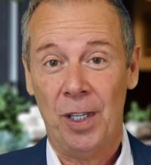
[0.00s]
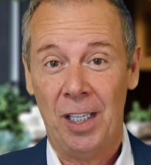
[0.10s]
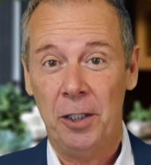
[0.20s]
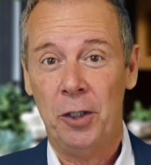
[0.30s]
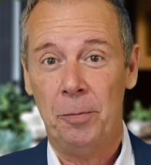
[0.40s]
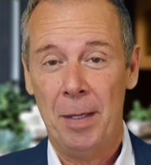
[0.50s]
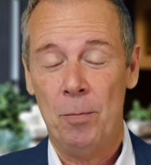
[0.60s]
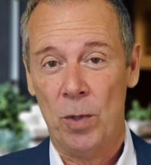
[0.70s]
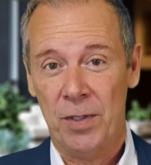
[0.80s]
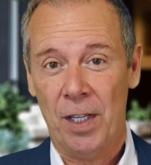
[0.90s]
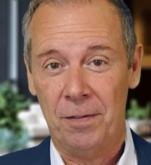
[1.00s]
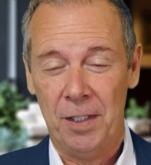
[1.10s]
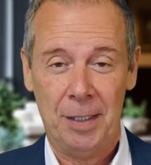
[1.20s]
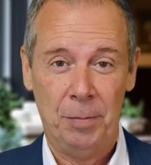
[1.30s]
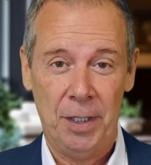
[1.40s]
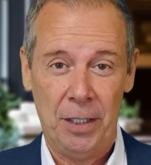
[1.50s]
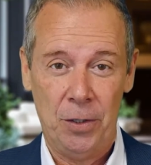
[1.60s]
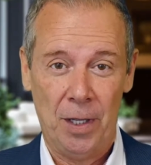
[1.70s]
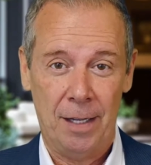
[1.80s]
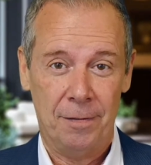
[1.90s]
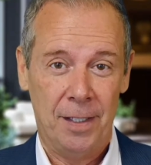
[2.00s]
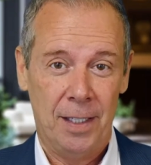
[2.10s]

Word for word: a little bit more self-discipline in your life.